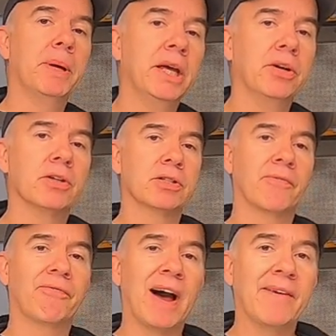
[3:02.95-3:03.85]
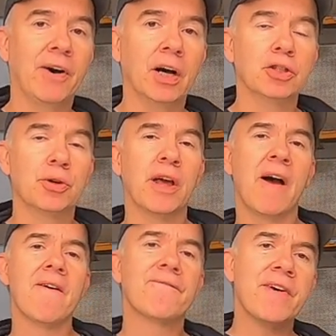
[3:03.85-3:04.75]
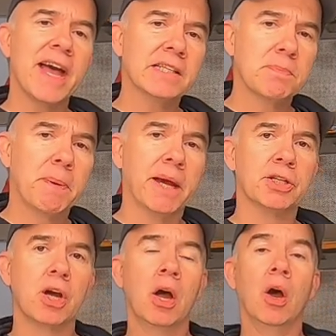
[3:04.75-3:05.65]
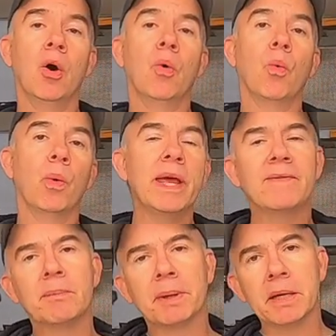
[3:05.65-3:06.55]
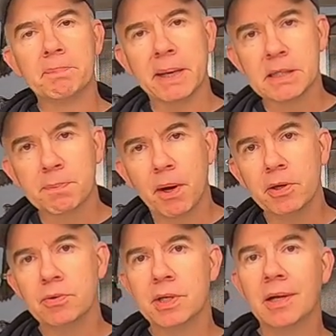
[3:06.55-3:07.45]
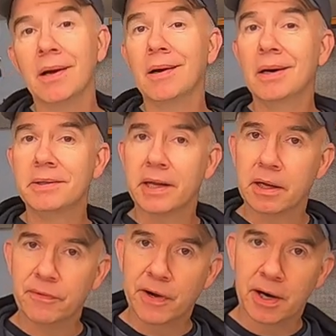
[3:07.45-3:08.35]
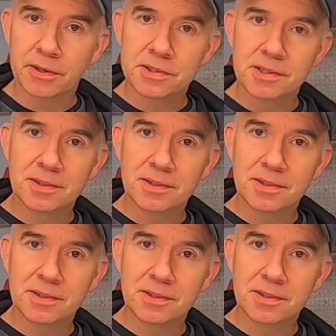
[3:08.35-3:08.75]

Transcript: pinners, 500, fast pitch, we even played baseball using a deck of cards.